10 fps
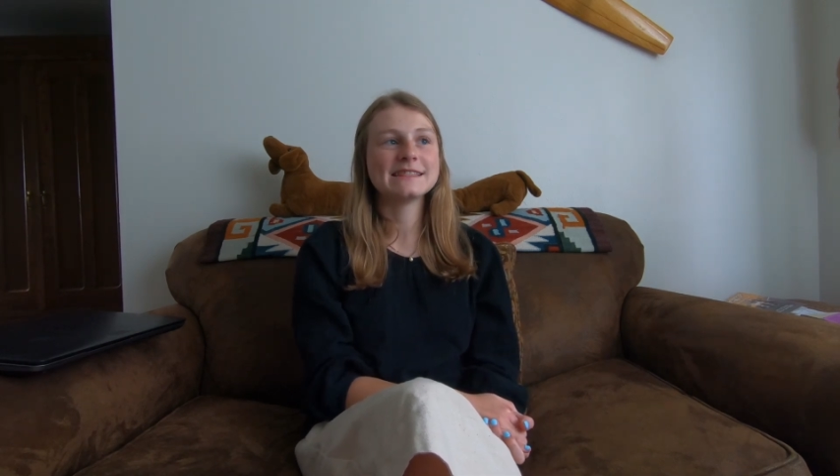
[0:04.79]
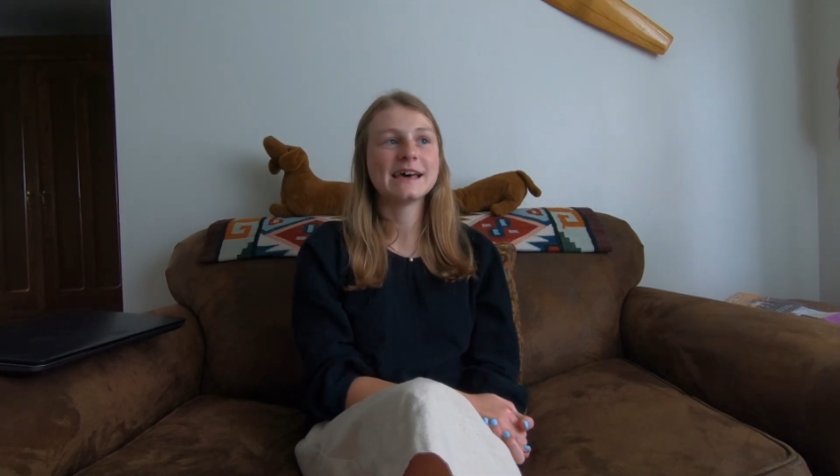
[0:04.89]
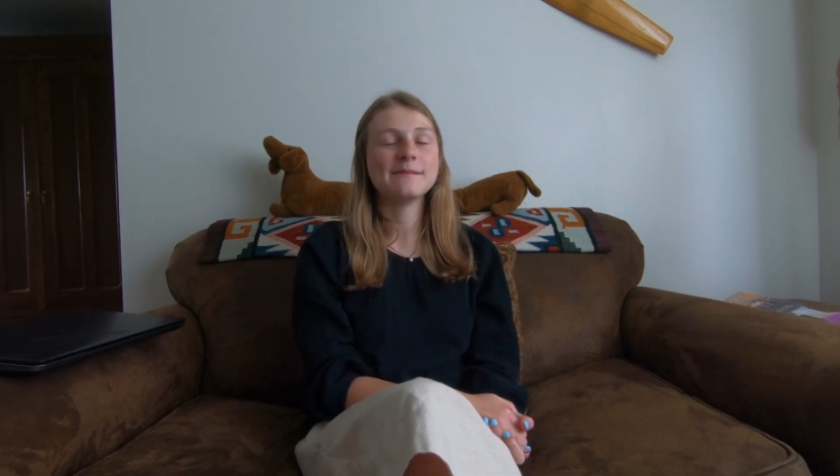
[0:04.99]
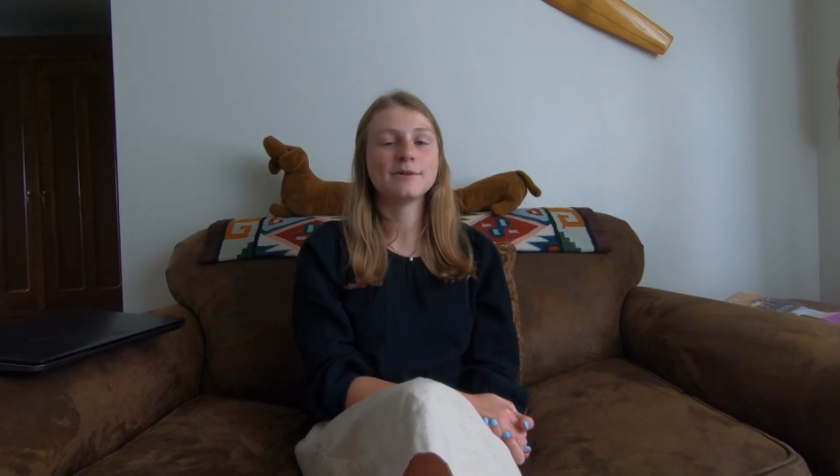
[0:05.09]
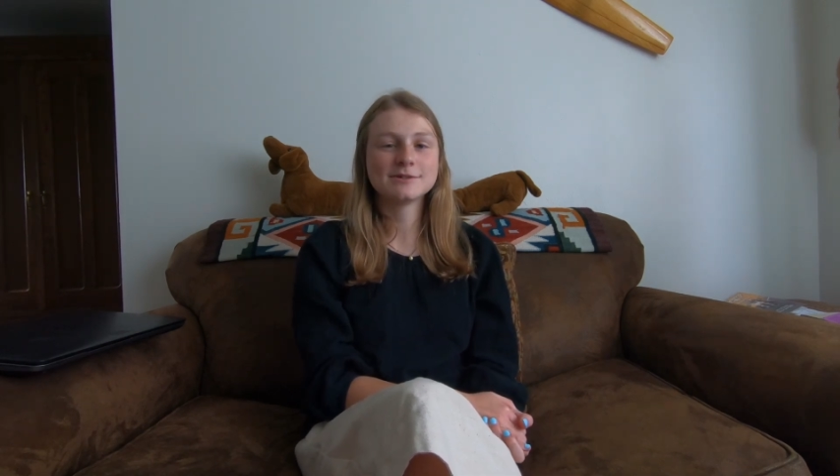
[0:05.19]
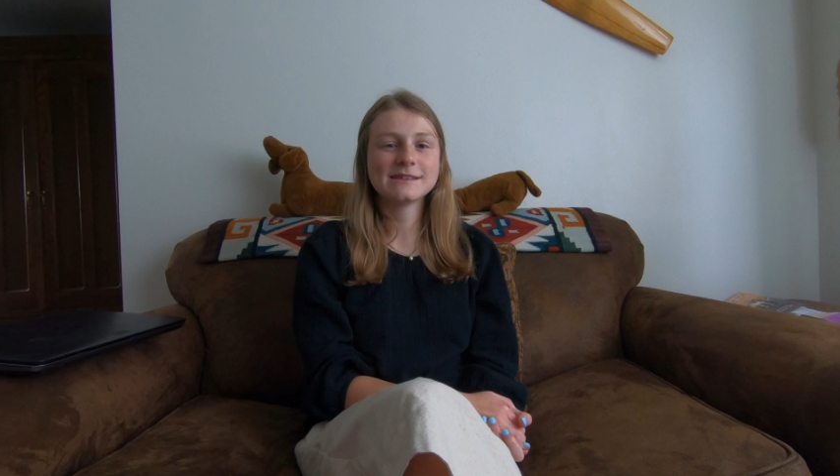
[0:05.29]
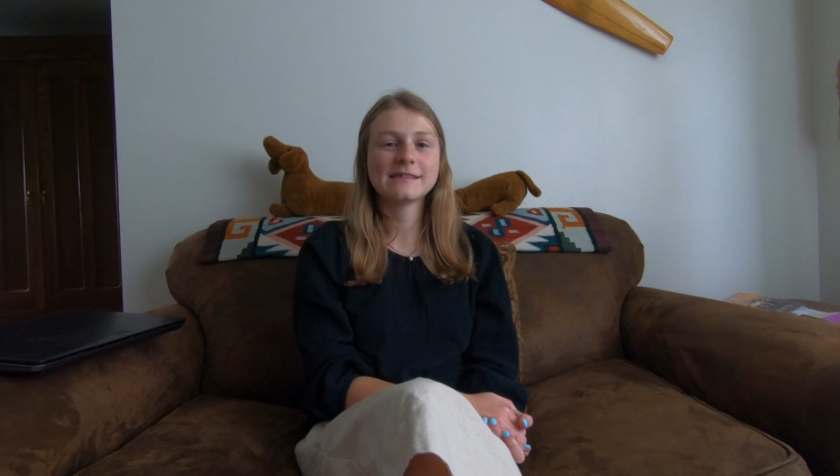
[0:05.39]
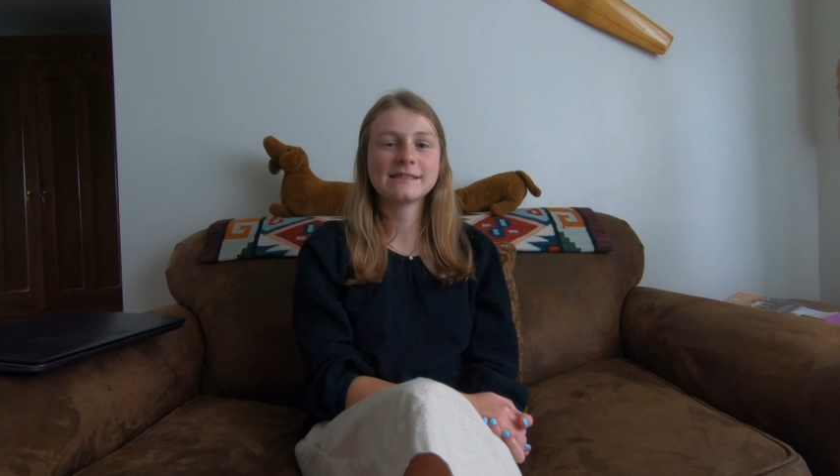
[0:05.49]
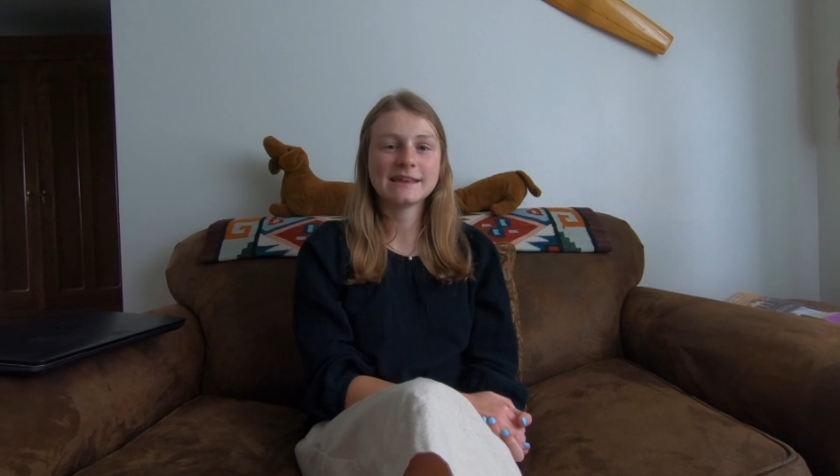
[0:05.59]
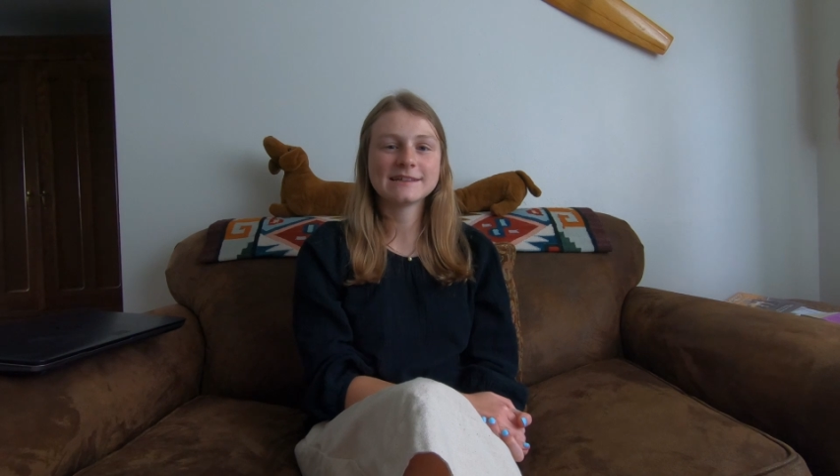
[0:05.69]
that most of
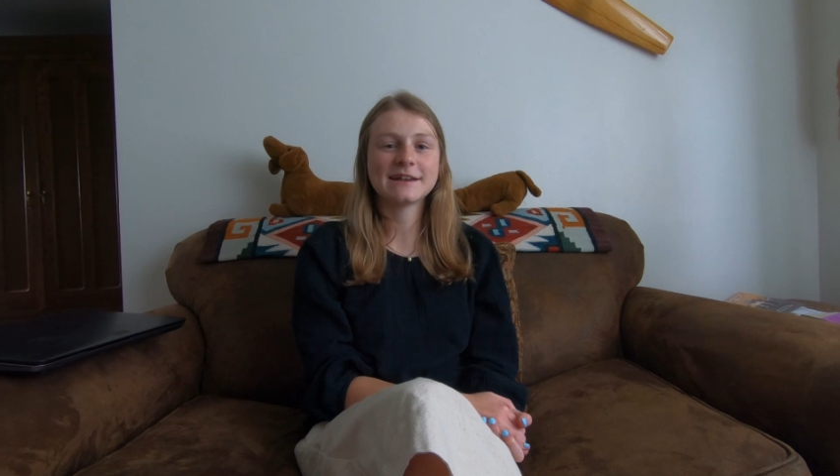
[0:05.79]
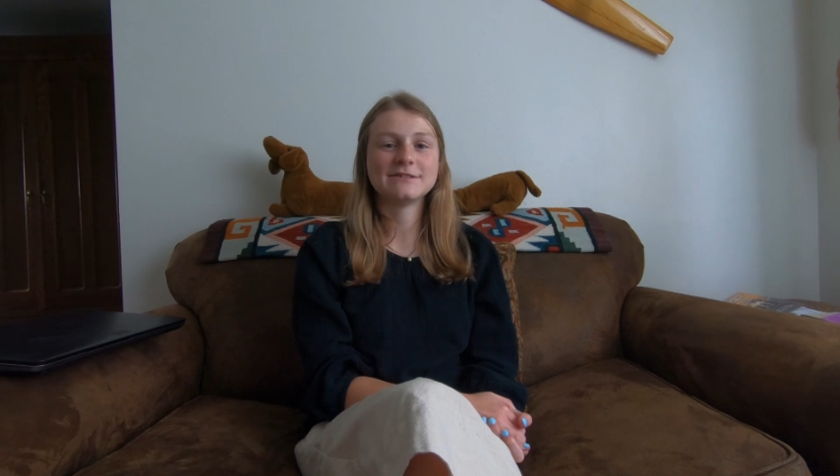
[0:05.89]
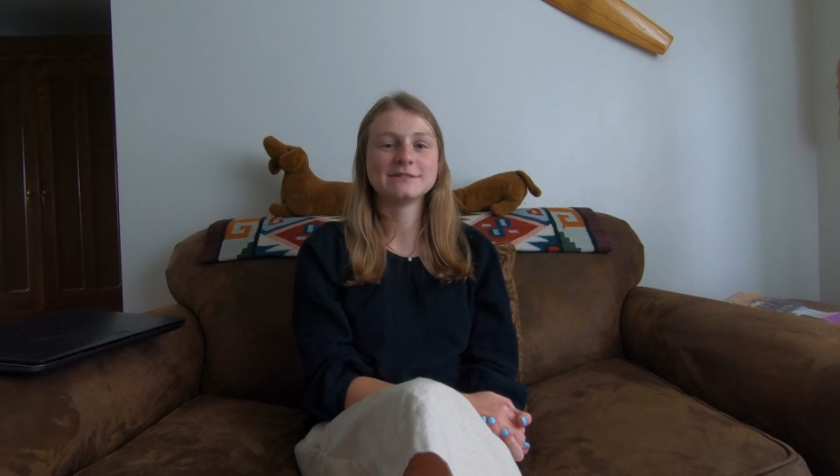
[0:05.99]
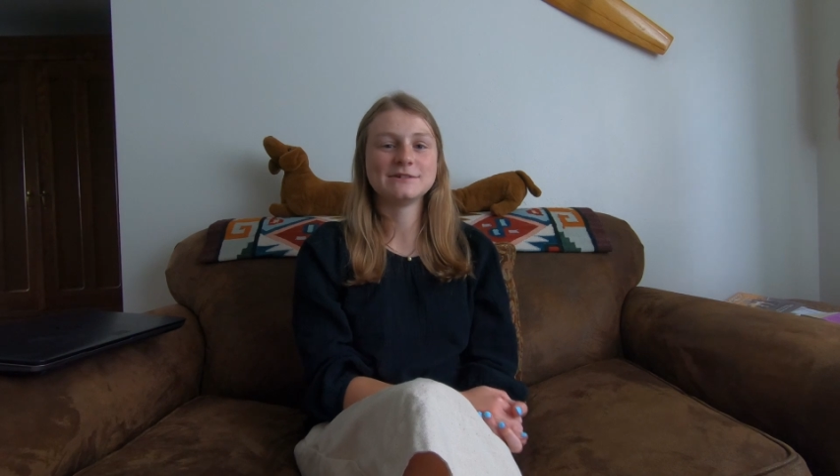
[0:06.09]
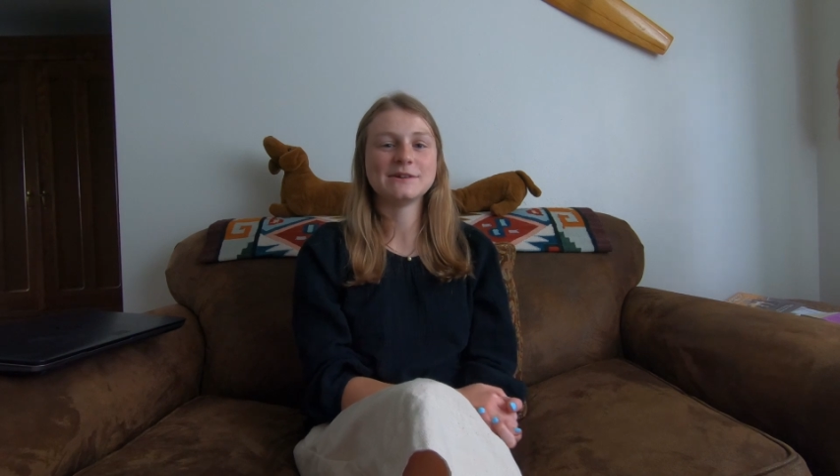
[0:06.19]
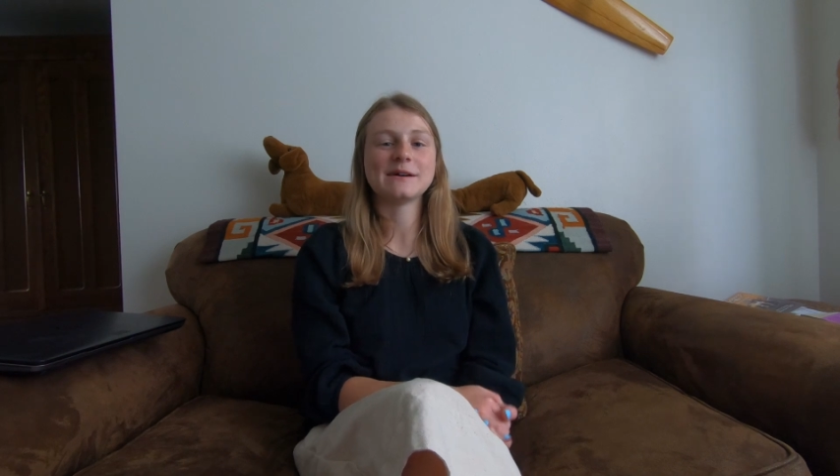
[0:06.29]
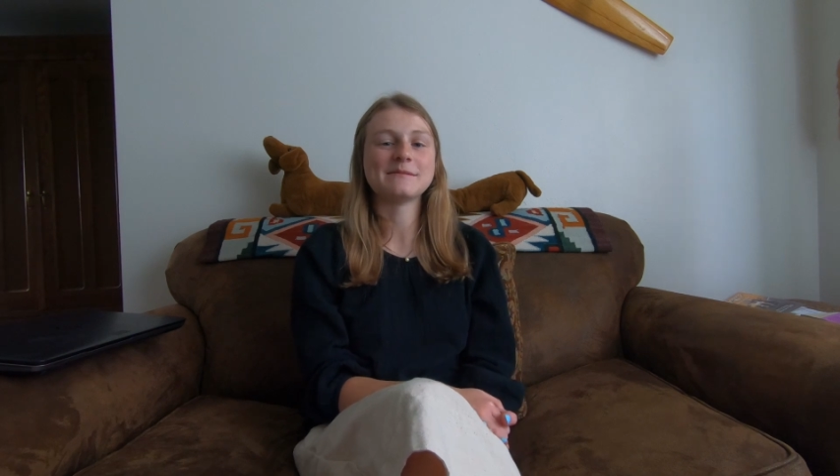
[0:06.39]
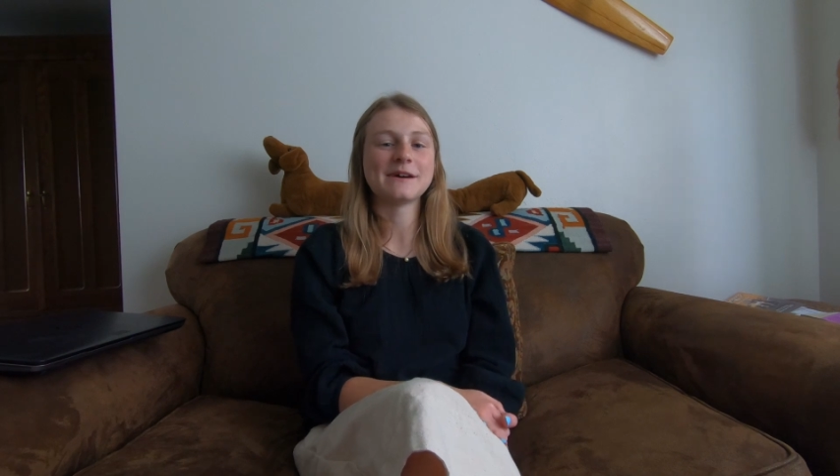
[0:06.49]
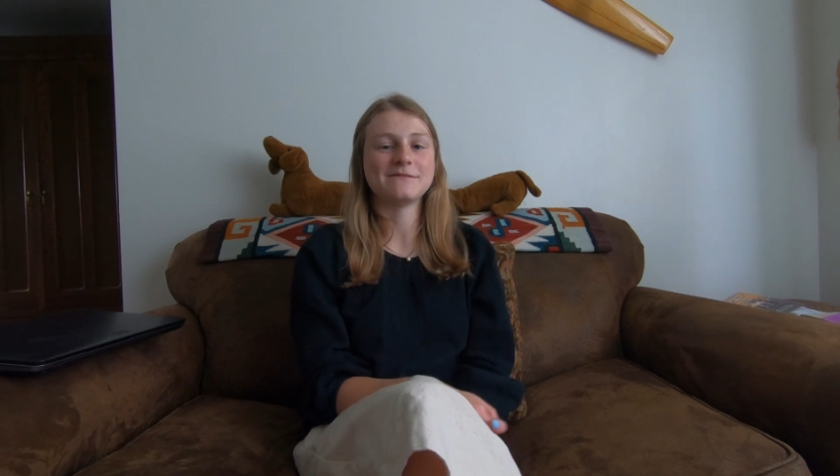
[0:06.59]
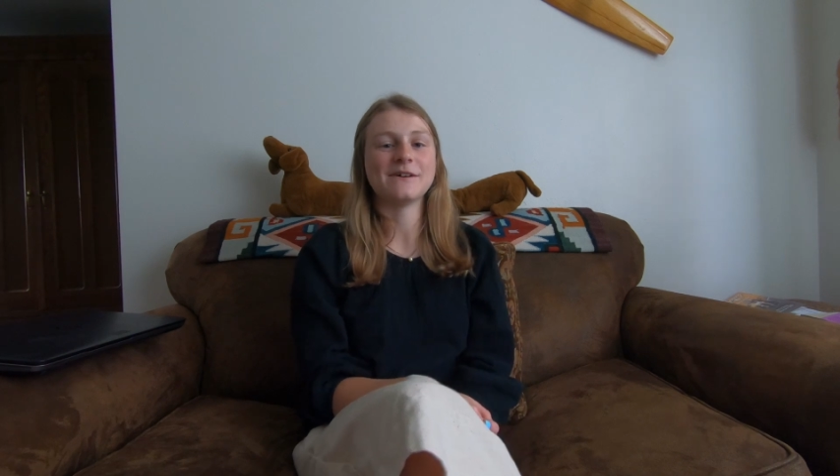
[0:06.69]
the things I was doing on
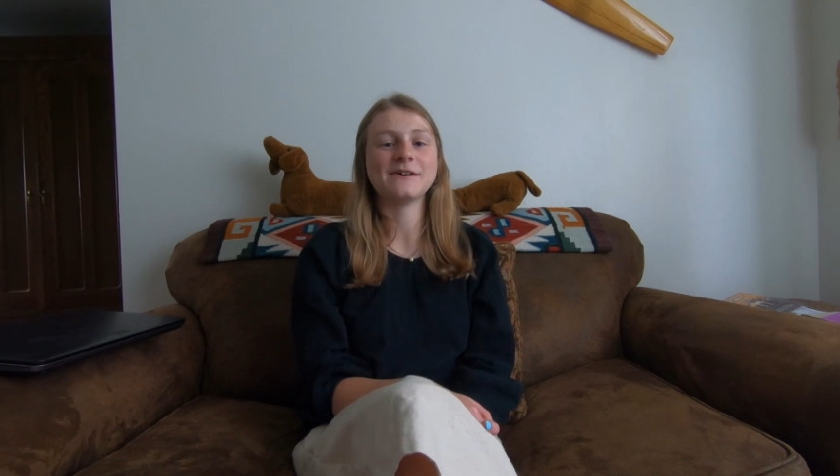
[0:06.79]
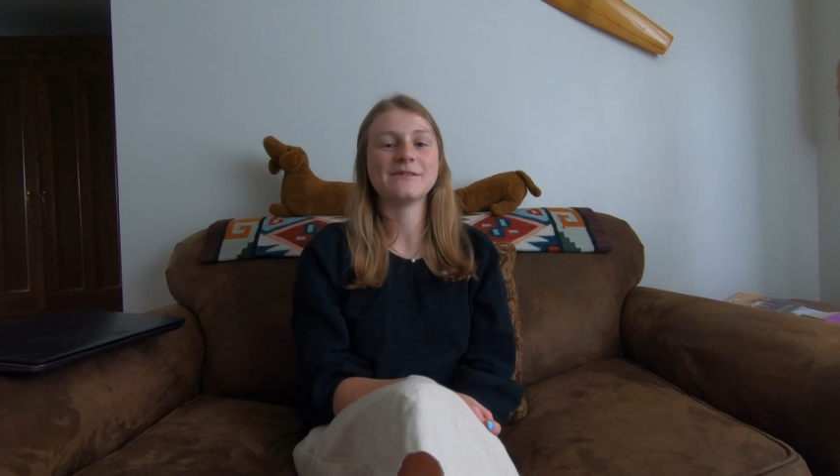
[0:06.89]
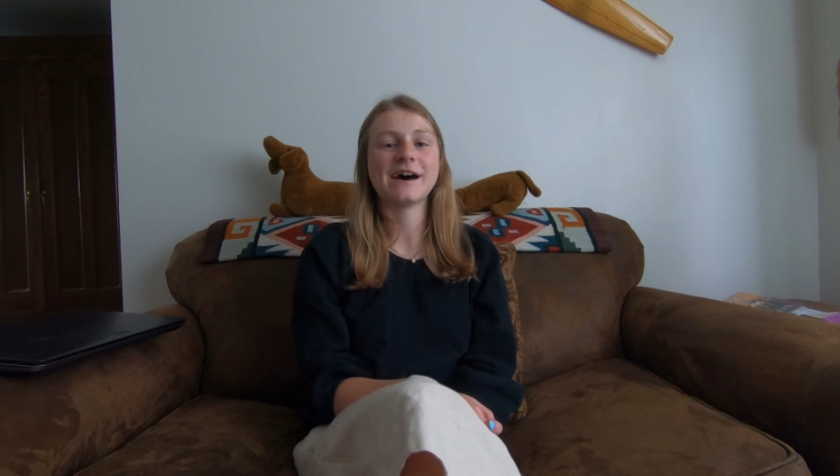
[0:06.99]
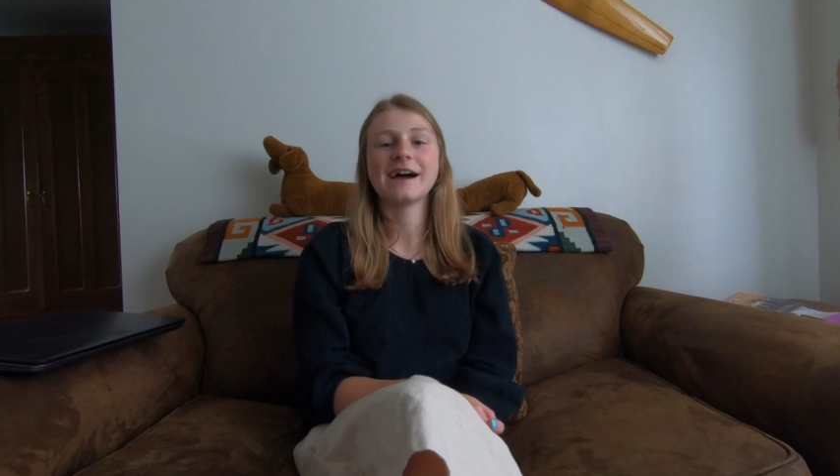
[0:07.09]
my phone,